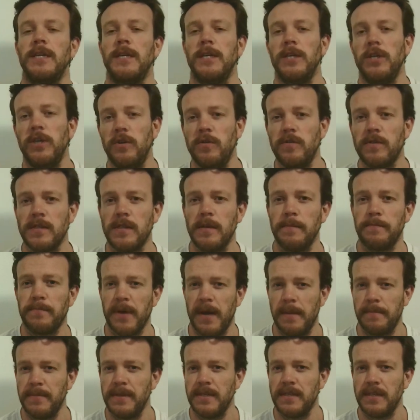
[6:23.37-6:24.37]
use the
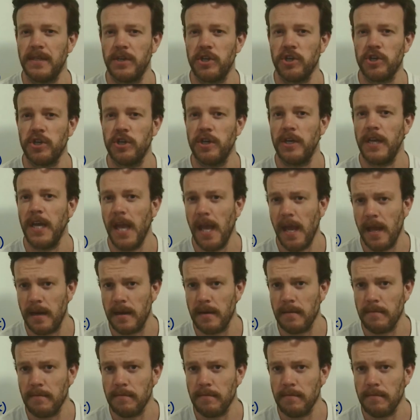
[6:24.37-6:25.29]
preposition in.